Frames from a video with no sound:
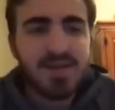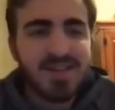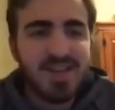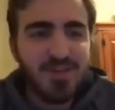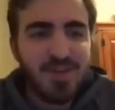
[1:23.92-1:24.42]

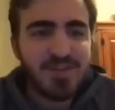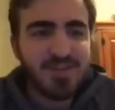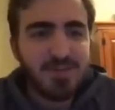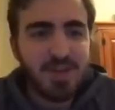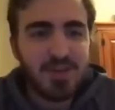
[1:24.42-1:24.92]

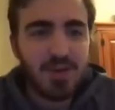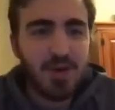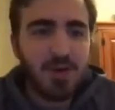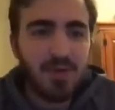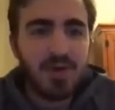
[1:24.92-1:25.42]
Defensively,
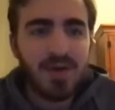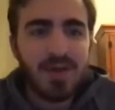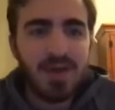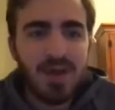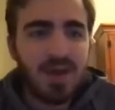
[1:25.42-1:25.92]
though,
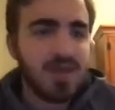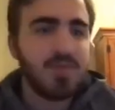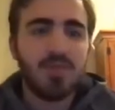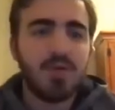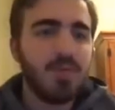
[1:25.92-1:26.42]
it will